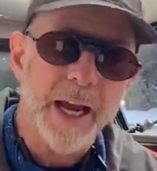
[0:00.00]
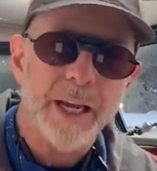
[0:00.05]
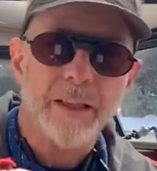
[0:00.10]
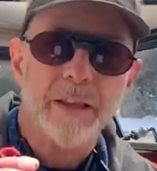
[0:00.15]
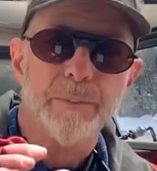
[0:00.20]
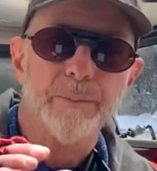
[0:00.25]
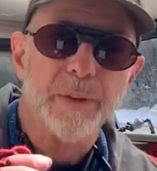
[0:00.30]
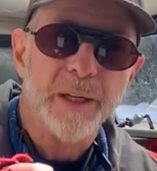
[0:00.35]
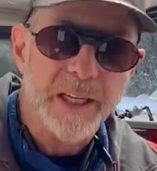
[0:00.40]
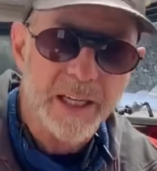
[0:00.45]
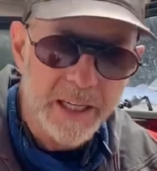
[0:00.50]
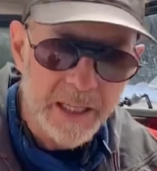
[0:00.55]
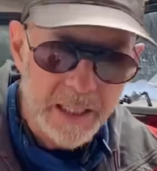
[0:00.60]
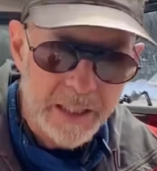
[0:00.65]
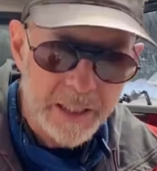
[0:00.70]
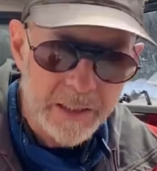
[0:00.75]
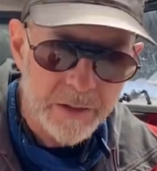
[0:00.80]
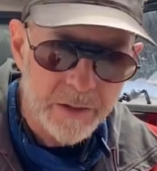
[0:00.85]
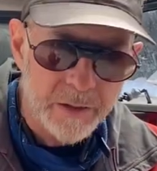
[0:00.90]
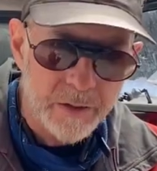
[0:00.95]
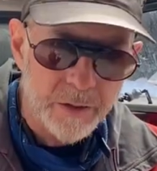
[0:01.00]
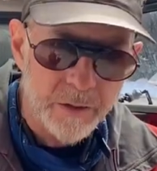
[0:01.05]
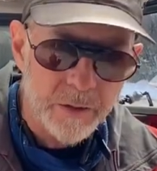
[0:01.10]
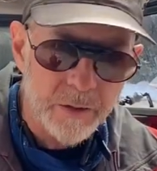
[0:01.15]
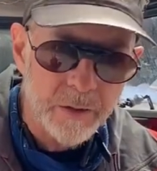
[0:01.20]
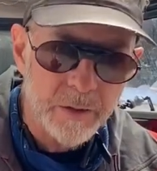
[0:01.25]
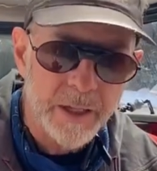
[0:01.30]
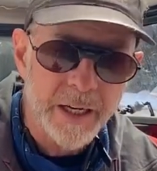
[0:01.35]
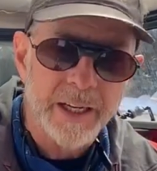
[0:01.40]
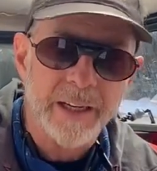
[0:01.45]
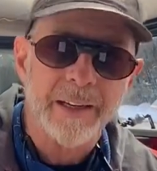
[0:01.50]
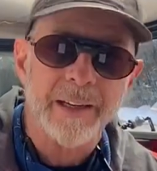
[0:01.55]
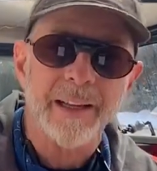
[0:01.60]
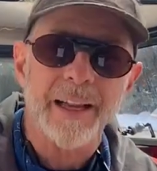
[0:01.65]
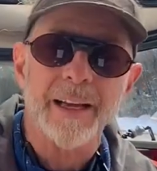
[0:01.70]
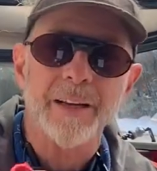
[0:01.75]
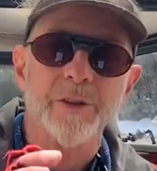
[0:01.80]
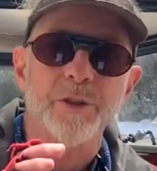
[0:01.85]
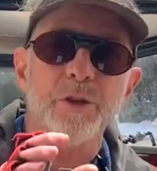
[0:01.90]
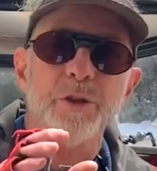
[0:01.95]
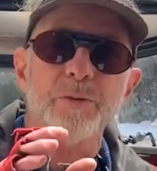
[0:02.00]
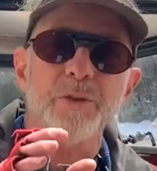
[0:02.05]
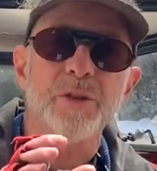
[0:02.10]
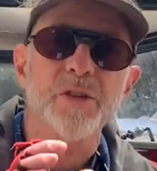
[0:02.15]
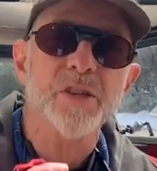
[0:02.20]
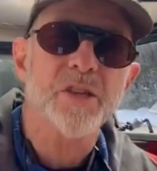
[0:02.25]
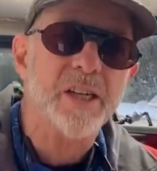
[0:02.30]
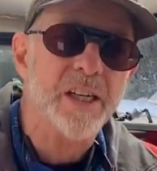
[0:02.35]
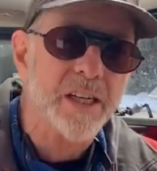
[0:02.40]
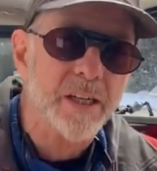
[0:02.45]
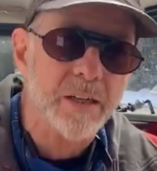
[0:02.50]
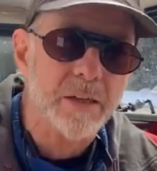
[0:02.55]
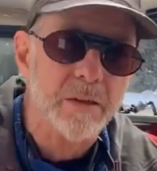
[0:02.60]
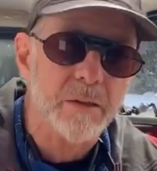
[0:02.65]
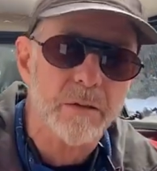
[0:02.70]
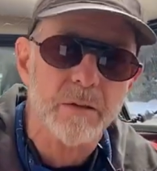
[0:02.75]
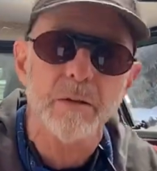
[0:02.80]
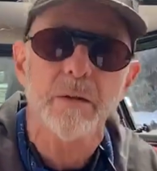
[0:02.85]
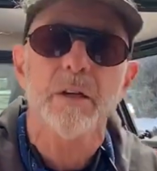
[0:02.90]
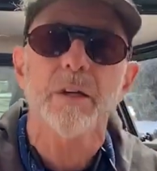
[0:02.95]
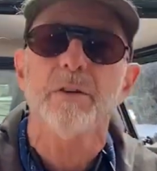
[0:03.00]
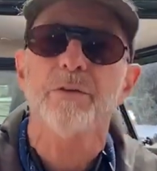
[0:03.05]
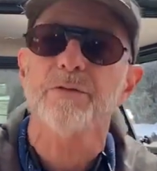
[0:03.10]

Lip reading: at the beginning of the turn and allows you steer